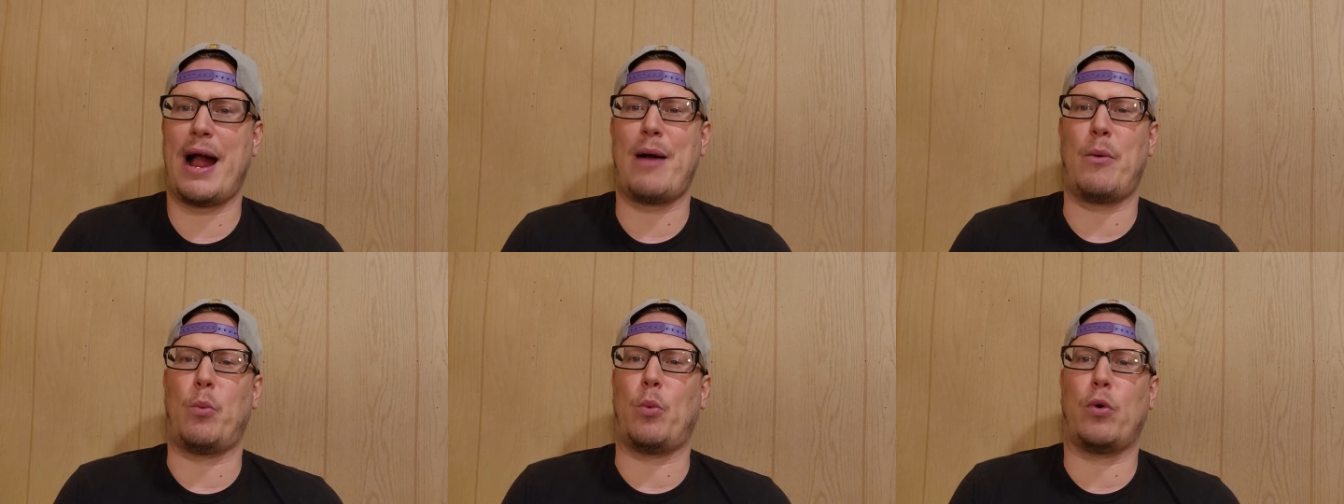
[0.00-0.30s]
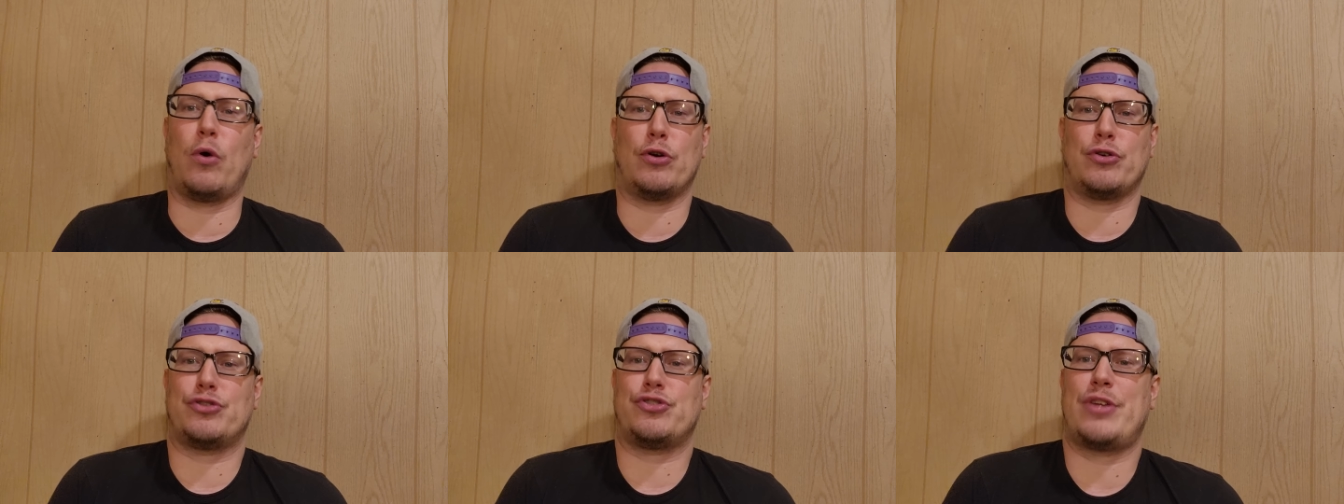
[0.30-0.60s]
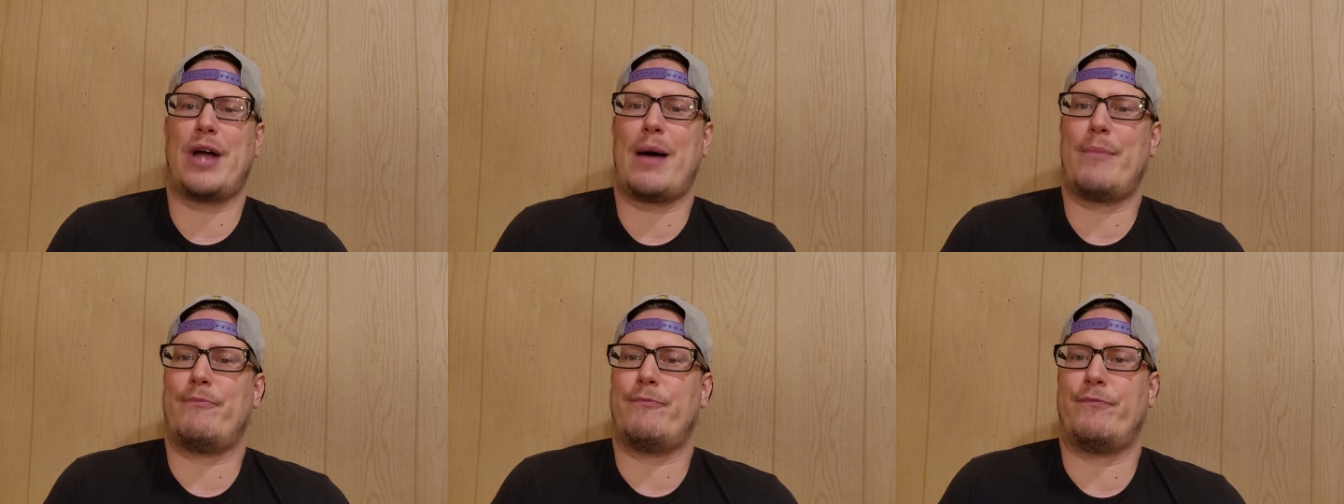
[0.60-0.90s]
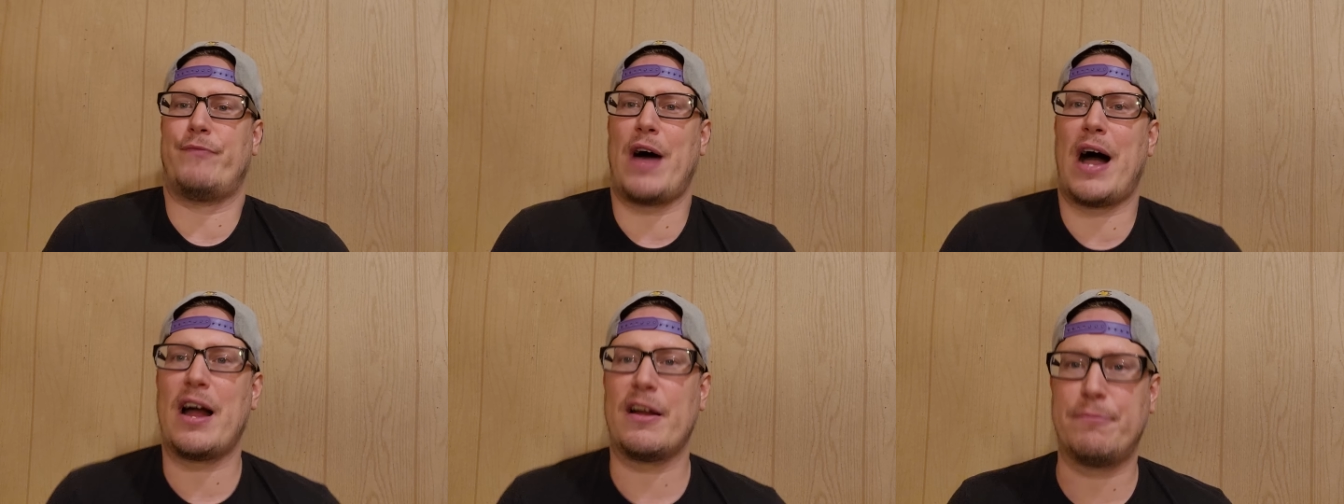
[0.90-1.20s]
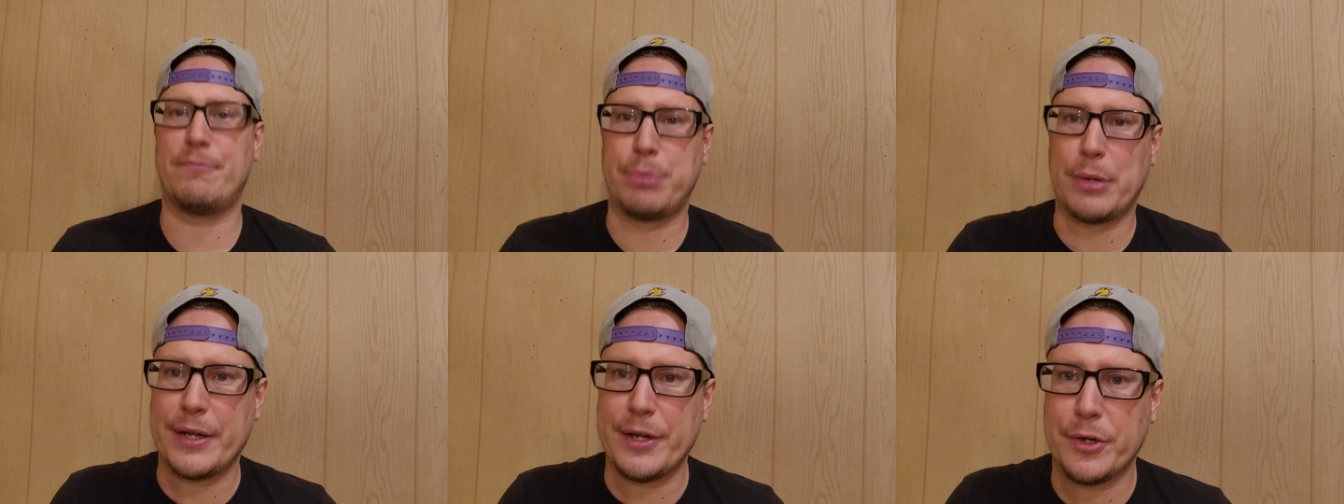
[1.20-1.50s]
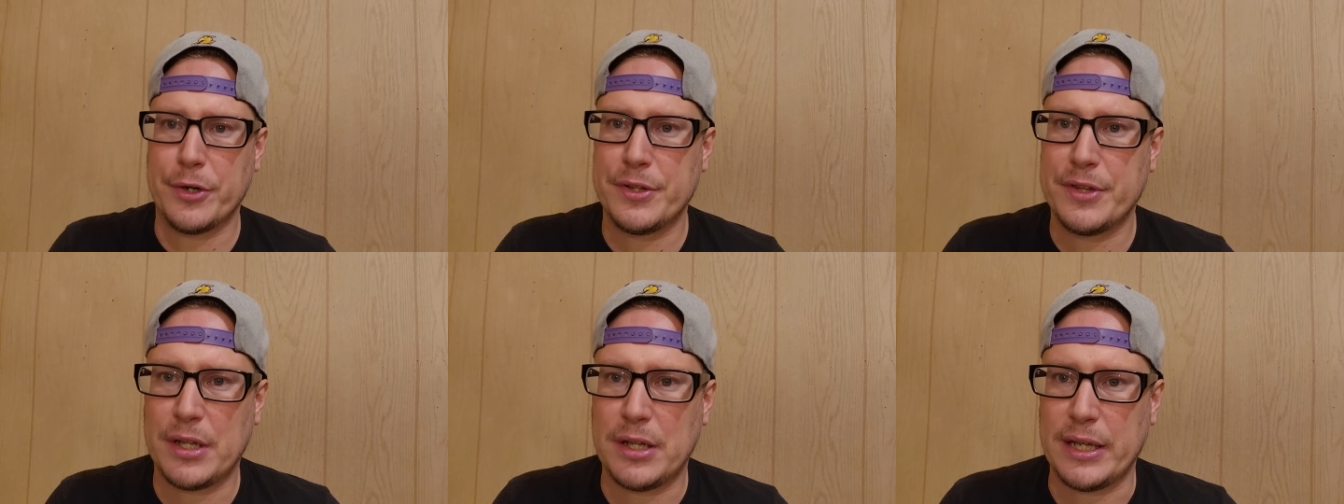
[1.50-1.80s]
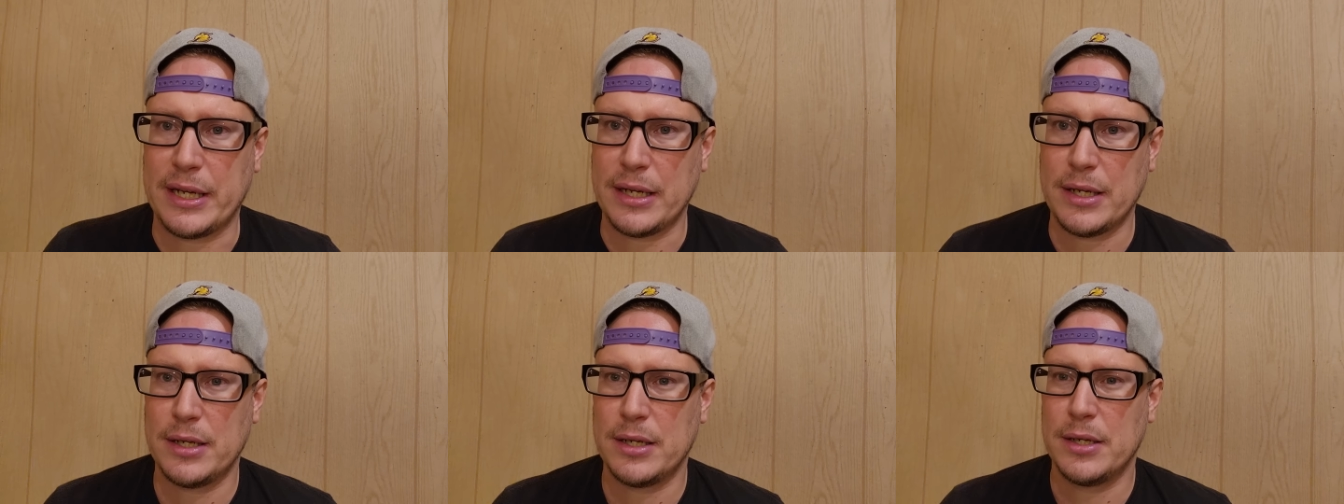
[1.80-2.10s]
at worst top 5 player in the
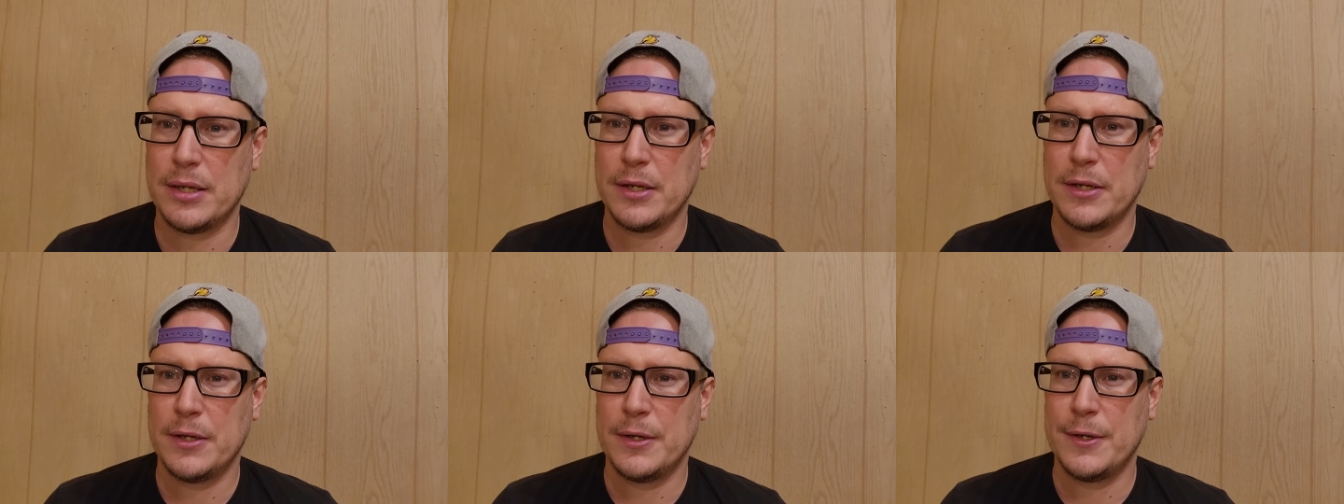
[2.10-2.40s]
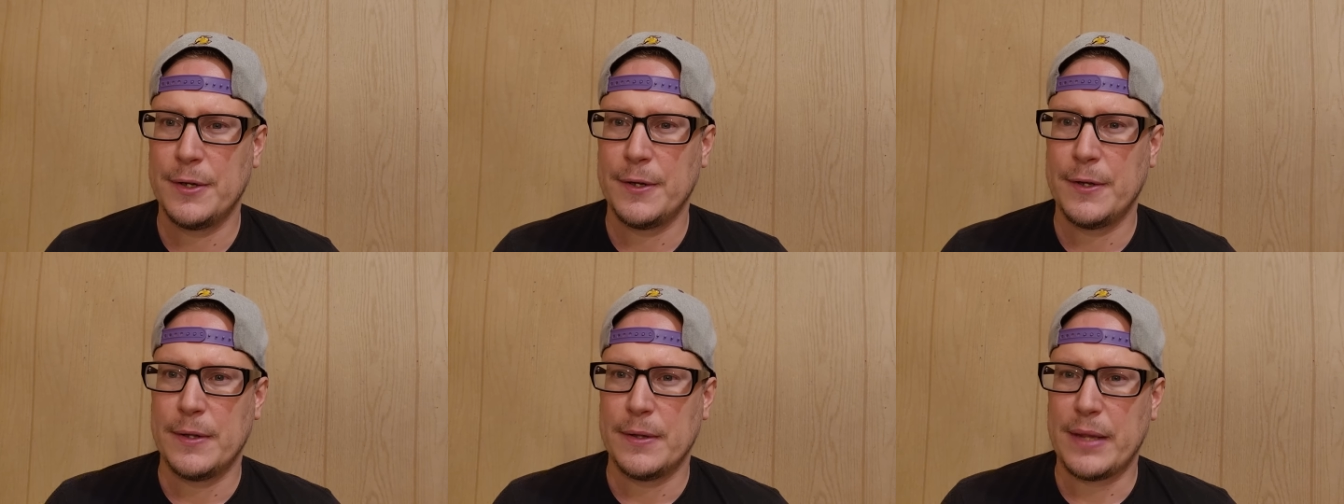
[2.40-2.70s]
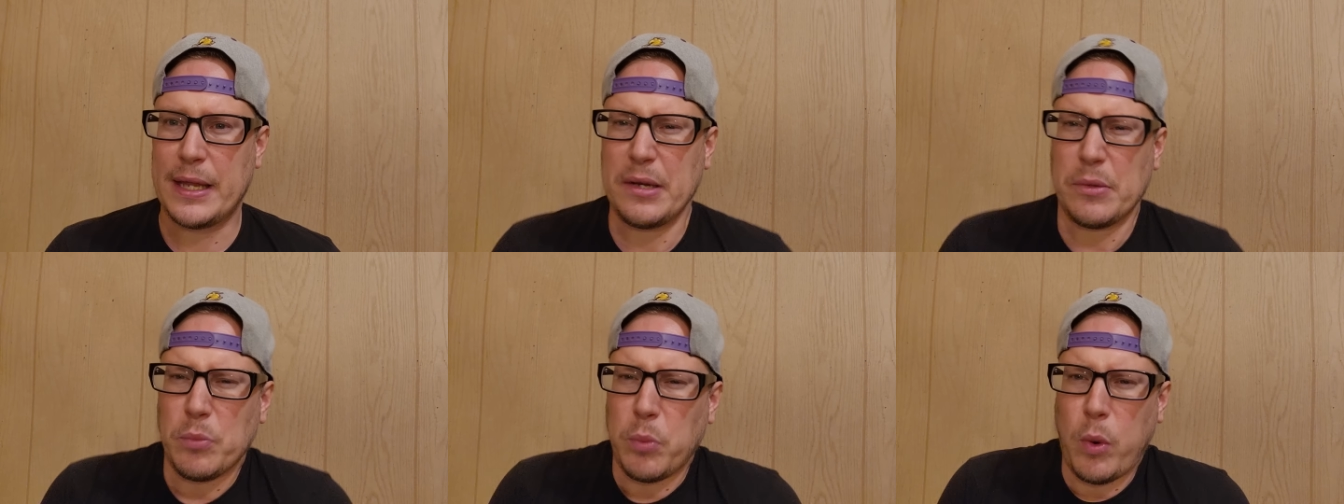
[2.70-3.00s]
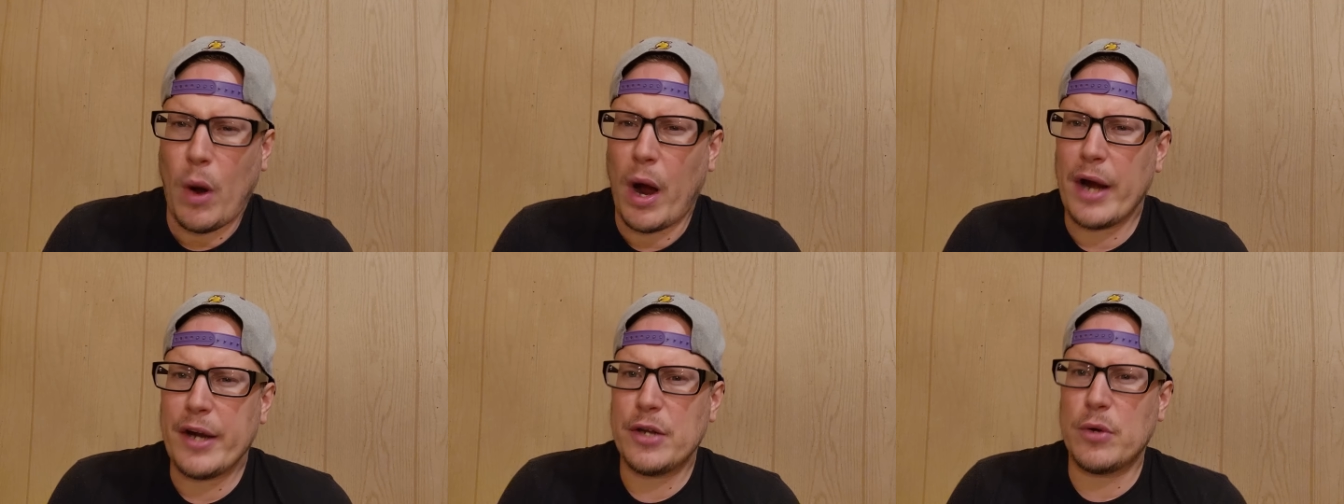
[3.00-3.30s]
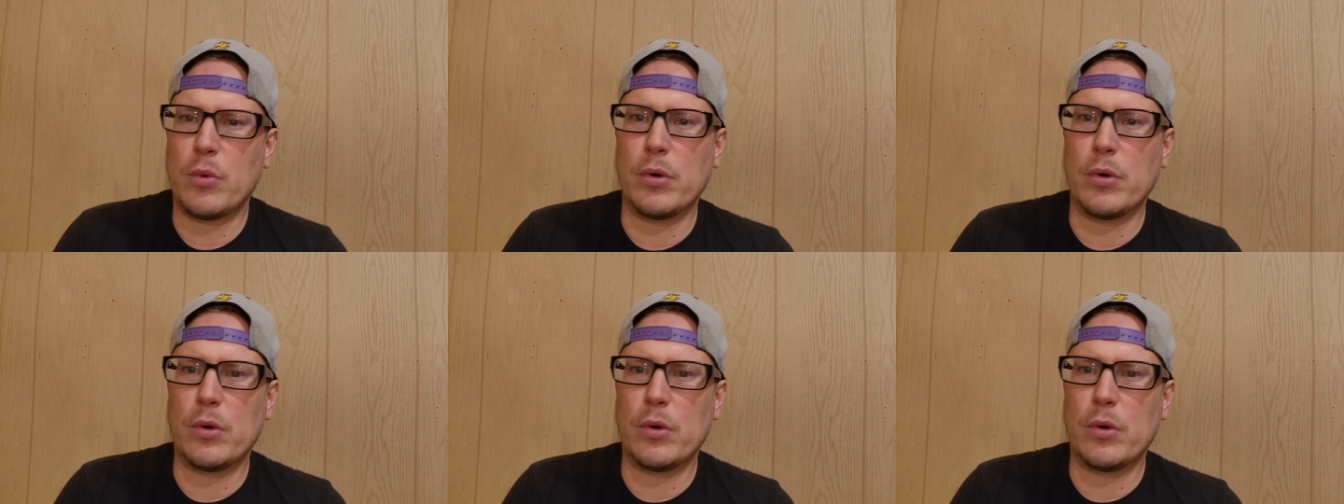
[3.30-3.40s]
league. Like, why are you